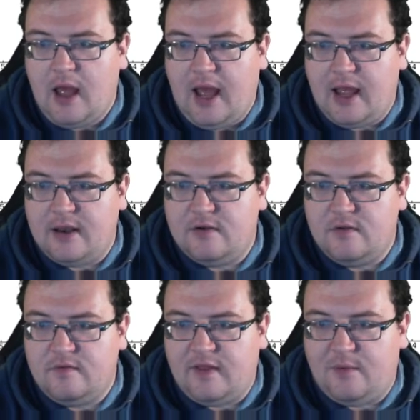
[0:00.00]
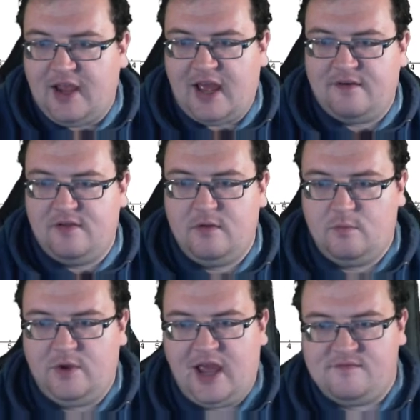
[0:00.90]
And there we have it.
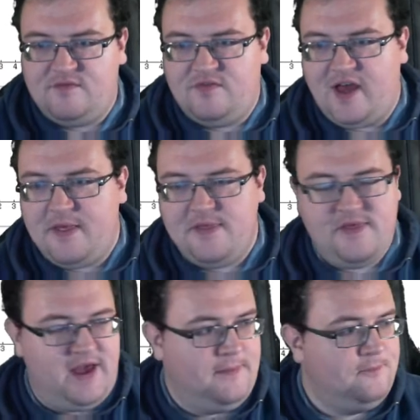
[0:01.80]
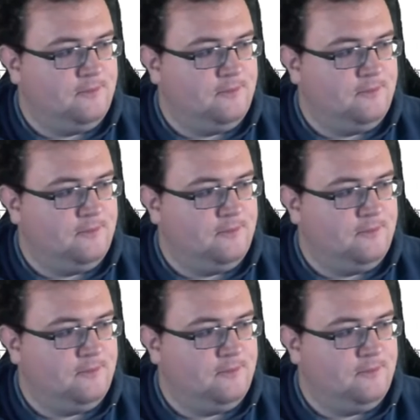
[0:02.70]
We have that there.